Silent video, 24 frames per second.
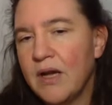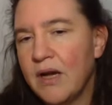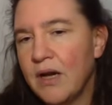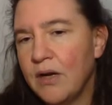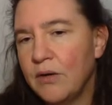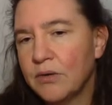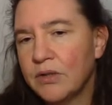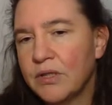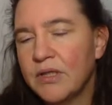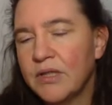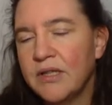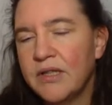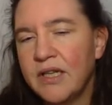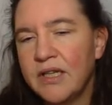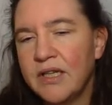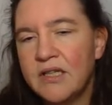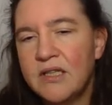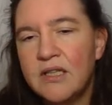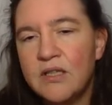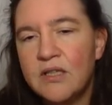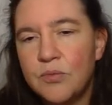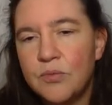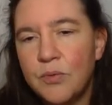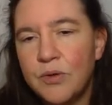out that
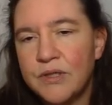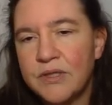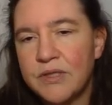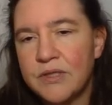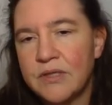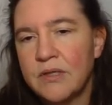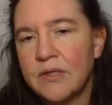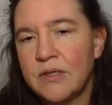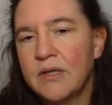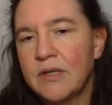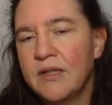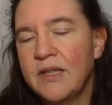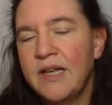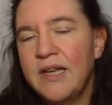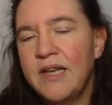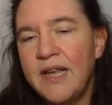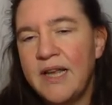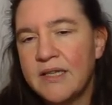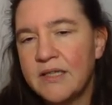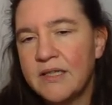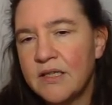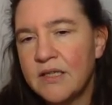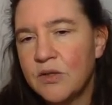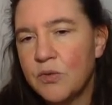this was, that
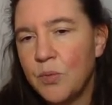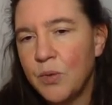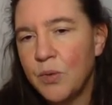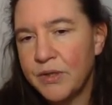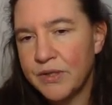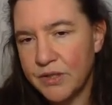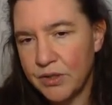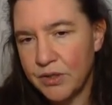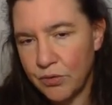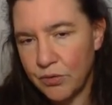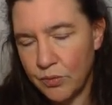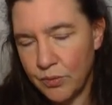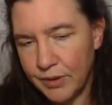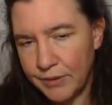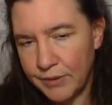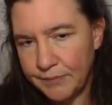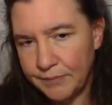S is 1, 0, 1.